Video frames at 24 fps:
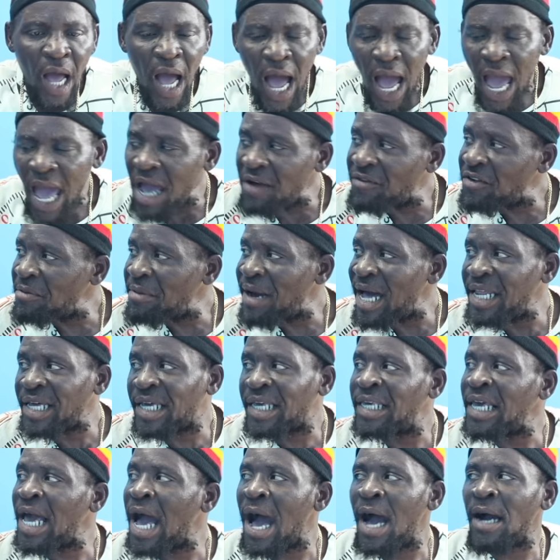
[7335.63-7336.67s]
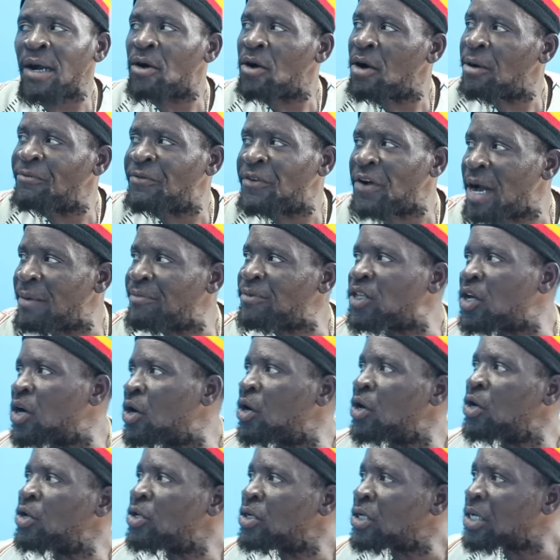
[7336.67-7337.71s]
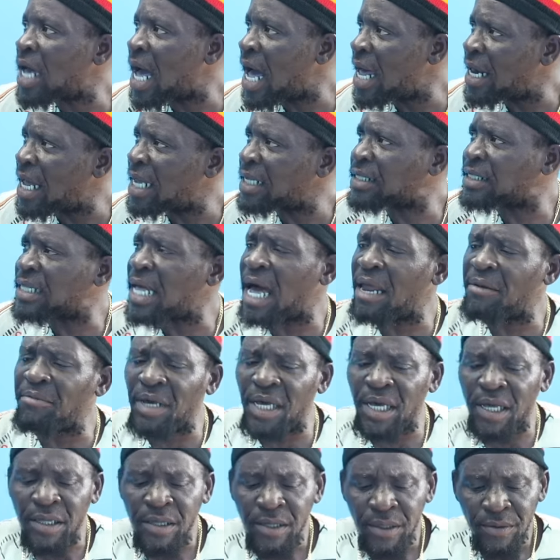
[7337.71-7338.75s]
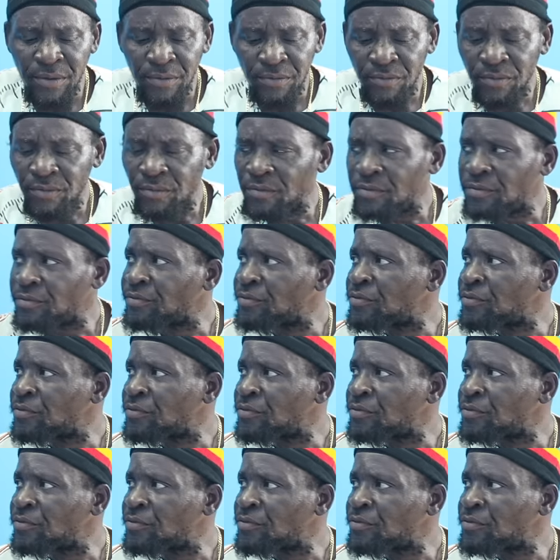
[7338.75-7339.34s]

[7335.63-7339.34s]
And everybody can come from town. You understand? So you win mommy